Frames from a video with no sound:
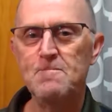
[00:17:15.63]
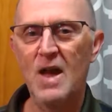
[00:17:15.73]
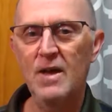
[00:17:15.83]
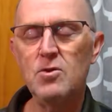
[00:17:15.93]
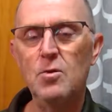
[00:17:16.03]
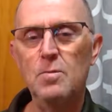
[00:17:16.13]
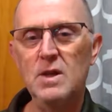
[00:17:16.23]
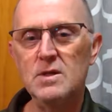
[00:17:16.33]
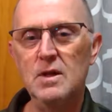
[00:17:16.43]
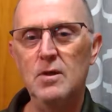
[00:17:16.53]
I
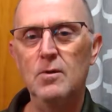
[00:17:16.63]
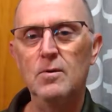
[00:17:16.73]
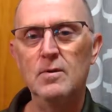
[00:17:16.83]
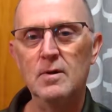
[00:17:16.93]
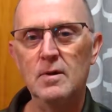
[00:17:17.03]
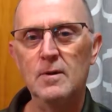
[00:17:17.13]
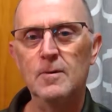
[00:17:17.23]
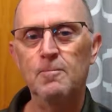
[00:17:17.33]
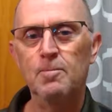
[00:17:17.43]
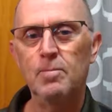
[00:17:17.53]
submit to you.
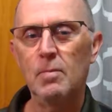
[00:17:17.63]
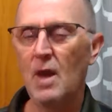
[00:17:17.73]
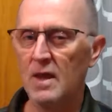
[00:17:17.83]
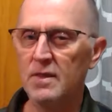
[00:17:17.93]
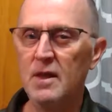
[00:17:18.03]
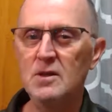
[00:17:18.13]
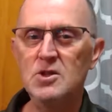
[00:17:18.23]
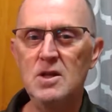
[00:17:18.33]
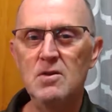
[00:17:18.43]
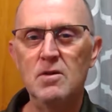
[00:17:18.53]
I think
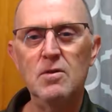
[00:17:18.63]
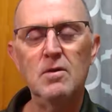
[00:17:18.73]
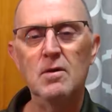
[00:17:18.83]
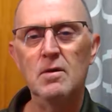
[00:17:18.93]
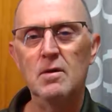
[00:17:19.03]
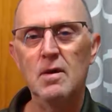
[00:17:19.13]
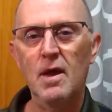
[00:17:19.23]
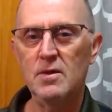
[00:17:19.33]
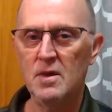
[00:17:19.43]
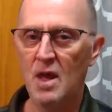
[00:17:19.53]
Jesus
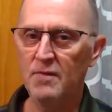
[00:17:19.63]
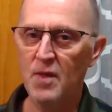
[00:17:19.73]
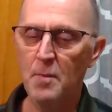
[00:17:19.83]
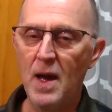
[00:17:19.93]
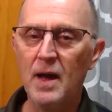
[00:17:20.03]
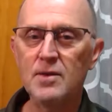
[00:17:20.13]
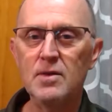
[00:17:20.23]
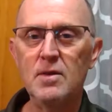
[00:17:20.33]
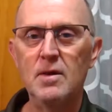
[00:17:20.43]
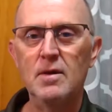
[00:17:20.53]
has saved the
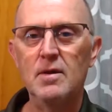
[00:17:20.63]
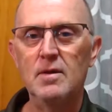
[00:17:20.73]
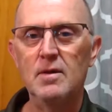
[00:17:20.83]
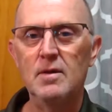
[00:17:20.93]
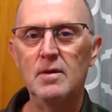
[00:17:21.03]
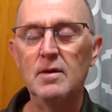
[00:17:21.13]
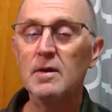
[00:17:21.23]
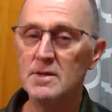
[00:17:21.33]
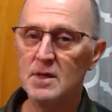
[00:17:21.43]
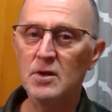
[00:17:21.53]
best
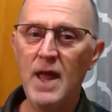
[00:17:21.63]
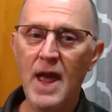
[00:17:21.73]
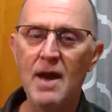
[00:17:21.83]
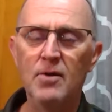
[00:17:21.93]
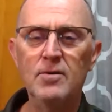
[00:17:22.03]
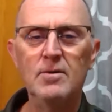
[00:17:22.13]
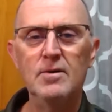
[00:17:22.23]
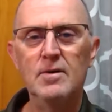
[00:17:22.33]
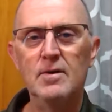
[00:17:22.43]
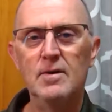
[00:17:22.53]
until now.
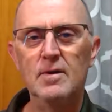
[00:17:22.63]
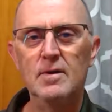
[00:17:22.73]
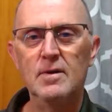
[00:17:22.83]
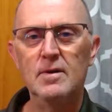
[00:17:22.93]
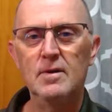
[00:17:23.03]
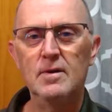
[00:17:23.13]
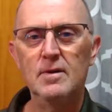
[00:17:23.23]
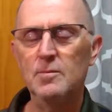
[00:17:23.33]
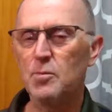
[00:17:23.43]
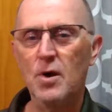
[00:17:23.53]

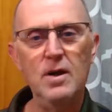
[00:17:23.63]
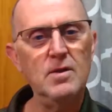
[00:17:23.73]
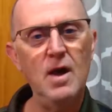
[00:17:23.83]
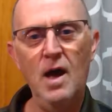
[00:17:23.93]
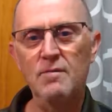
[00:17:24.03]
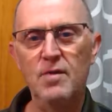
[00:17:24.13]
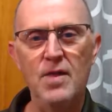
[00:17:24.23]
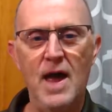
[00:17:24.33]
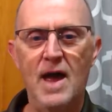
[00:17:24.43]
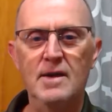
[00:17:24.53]
And praise God for
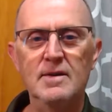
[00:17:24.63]
that.